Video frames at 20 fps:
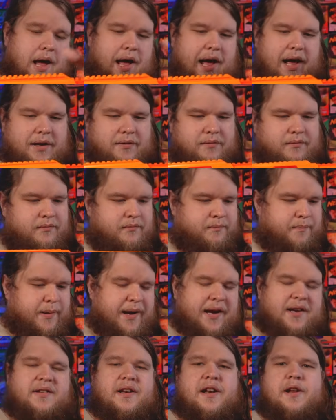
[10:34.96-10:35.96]
uh,
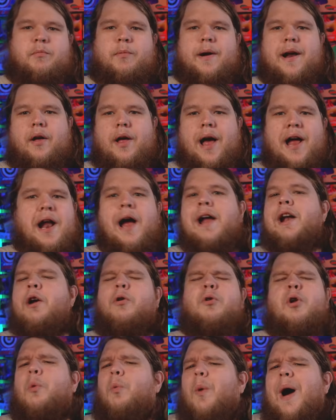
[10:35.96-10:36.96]
Picatinny rail. I, I,
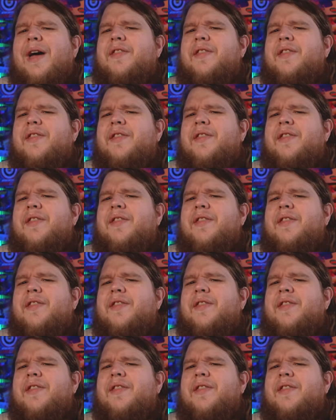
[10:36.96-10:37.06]
don't know